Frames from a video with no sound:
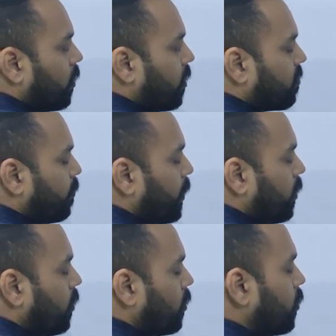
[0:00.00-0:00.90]

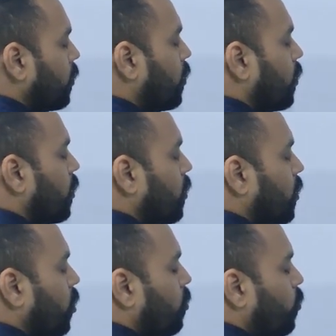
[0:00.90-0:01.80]
XB,
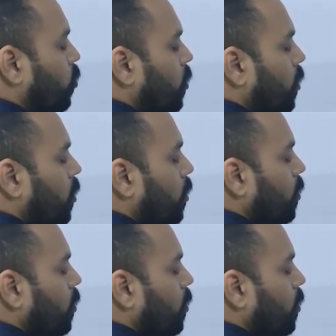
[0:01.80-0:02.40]
kilomole